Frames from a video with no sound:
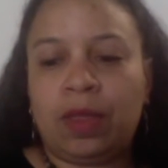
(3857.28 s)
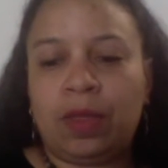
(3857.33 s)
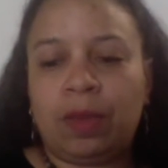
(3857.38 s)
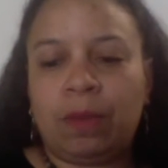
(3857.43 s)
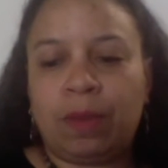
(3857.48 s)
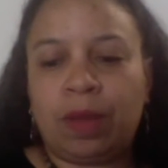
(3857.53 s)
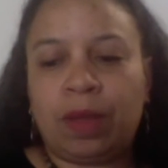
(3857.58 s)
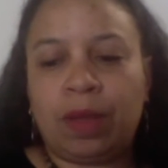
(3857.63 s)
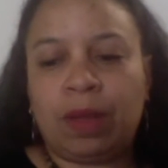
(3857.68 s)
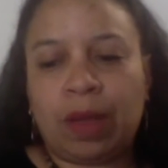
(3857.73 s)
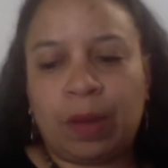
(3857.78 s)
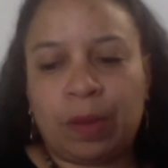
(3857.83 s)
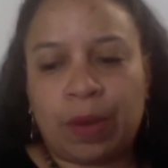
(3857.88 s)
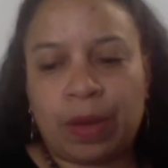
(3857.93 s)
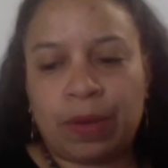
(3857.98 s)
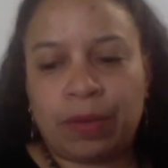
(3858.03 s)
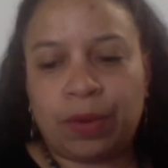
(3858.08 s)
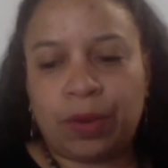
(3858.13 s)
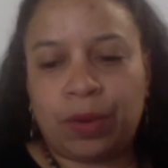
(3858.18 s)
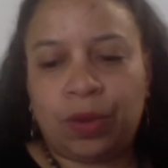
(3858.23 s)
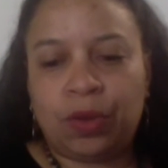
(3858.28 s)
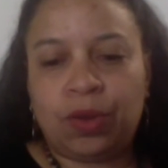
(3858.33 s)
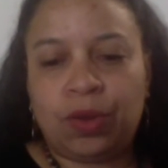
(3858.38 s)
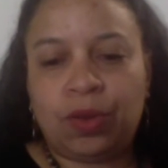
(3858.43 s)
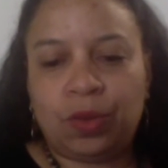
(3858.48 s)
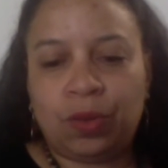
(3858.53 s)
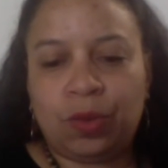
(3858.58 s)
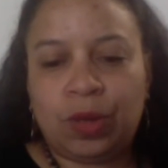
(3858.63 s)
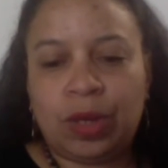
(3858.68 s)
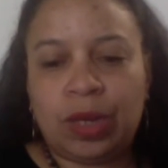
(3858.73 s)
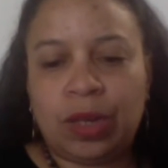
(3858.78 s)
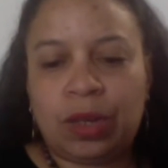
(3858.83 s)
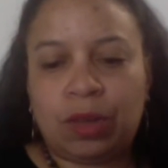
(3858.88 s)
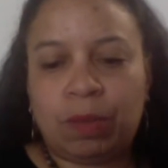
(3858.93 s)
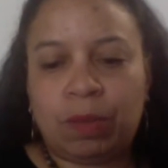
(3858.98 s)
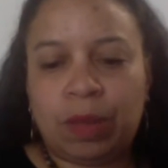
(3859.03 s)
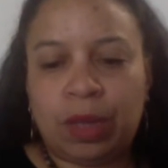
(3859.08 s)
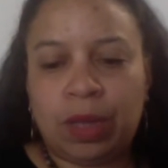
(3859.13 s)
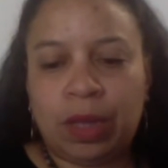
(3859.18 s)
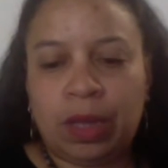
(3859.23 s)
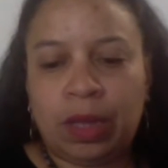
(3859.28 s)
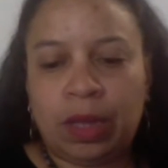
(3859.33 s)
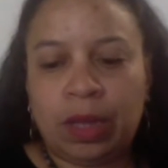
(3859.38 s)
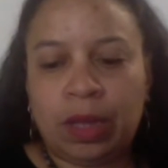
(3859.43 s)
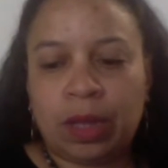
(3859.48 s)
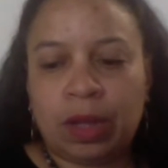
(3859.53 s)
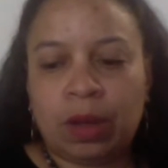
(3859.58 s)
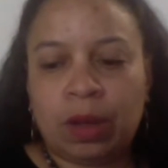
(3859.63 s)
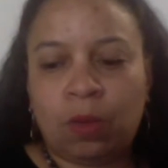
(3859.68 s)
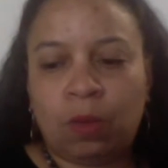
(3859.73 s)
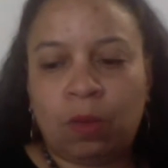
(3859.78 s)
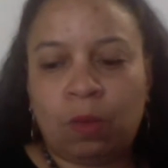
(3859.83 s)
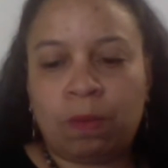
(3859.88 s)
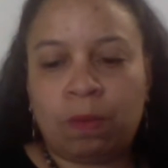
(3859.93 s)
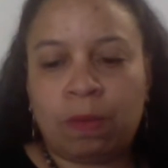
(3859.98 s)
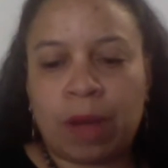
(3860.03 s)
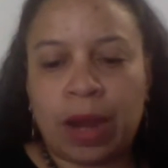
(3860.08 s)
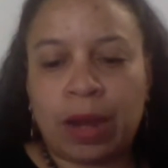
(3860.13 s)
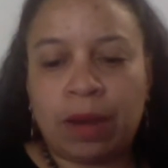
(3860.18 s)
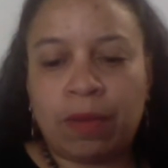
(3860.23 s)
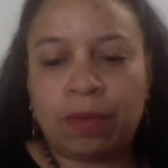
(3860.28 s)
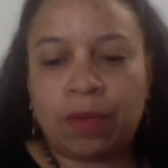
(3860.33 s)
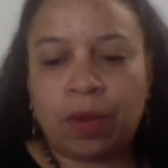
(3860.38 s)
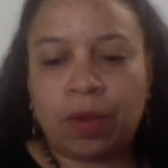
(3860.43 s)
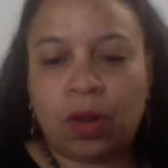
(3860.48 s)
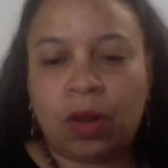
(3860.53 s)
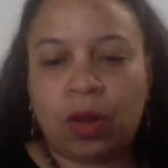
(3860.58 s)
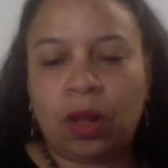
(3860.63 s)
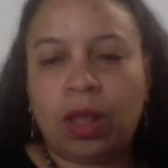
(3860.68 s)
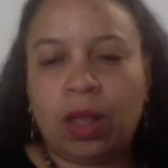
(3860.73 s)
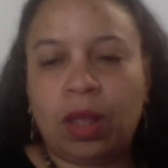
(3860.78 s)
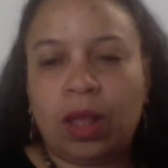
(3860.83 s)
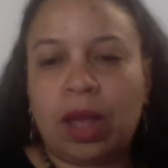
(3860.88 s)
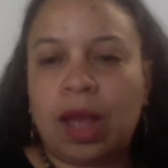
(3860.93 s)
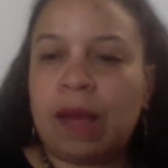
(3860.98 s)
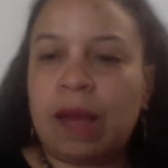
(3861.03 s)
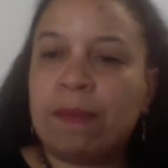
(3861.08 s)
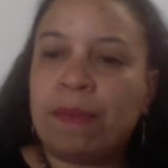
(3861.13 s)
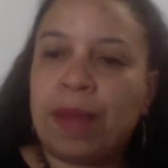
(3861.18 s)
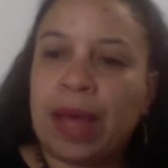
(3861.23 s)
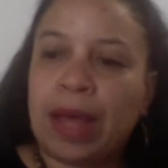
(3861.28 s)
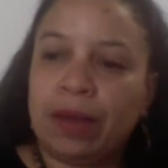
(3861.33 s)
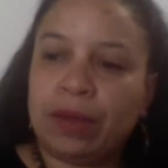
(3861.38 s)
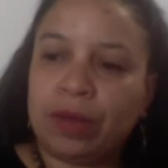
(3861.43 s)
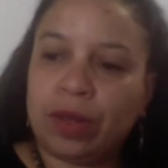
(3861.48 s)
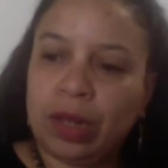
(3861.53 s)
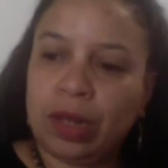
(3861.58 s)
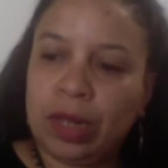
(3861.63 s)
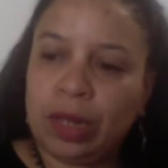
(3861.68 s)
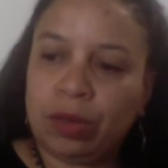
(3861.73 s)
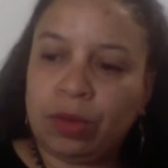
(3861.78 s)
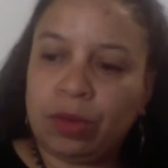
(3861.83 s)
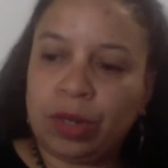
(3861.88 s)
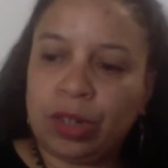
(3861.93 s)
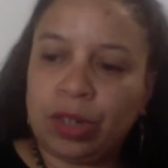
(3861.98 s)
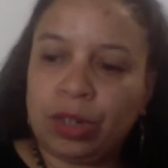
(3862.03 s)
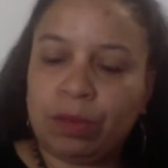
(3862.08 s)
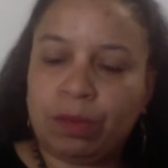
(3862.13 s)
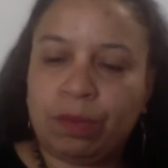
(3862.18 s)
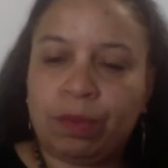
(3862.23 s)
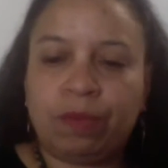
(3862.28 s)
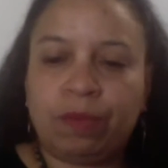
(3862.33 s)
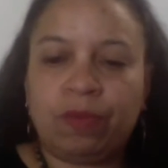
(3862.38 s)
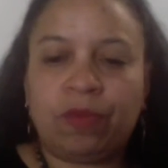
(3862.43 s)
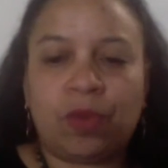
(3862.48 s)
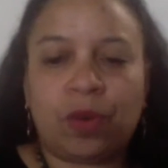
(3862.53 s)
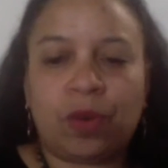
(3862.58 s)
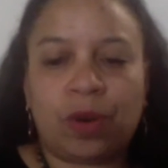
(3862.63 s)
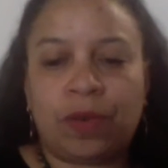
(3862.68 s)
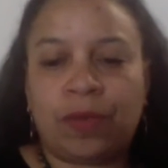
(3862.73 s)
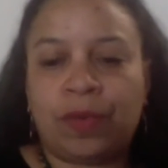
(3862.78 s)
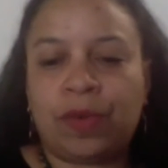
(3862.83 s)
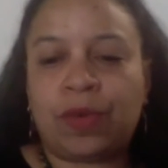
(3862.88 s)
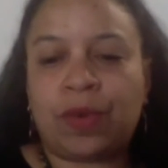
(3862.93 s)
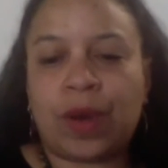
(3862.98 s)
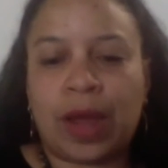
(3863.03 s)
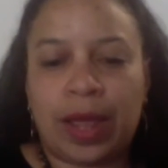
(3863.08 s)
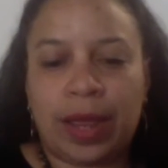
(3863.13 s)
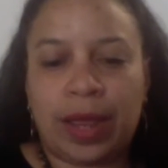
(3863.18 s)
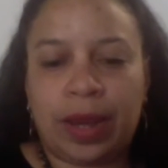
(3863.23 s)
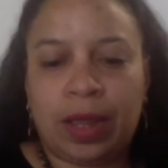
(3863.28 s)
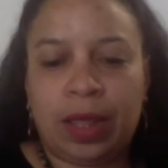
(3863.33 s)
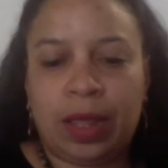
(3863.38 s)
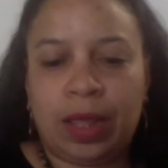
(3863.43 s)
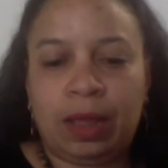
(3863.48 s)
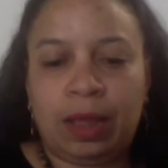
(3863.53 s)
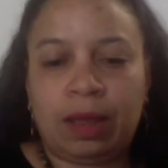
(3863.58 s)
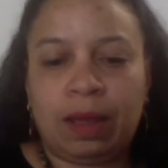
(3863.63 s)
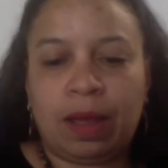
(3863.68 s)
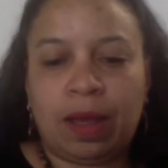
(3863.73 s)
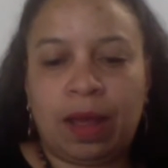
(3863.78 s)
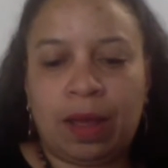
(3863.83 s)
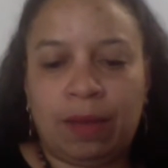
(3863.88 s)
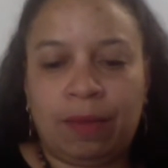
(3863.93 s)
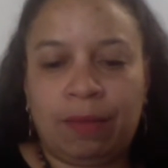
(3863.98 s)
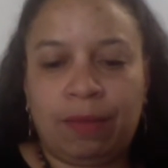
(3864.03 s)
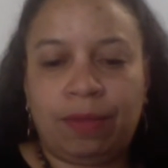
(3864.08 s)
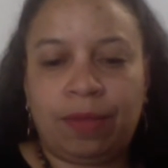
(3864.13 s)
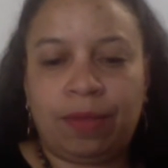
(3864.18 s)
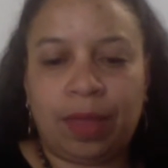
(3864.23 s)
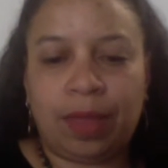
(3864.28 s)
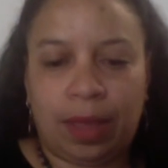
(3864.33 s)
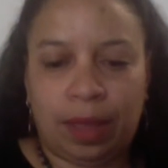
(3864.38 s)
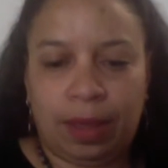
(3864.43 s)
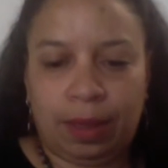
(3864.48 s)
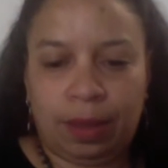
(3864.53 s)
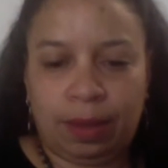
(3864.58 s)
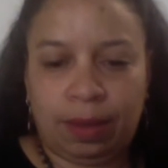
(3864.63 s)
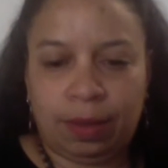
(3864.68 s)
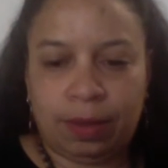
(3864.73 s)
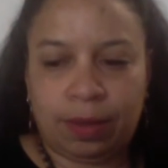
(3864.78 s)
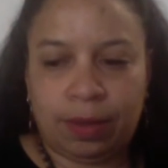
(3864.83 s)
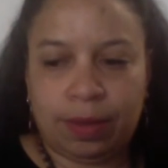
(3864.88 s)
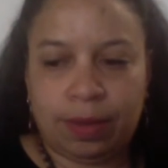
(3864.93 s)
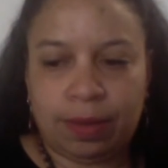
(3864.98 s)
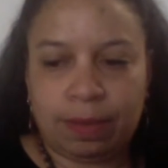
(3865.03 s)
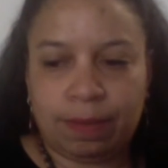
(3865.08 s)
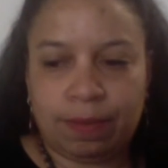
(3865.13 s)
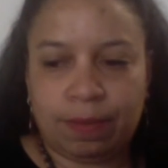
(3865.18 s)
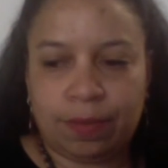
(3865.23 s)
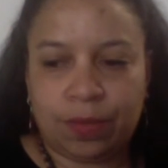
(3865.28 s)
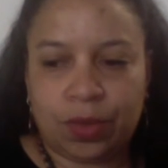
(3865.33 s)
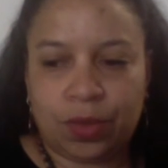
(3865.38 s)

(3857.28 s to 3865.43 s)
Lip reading: However, you do need to be mindful about licorice for a variety of things.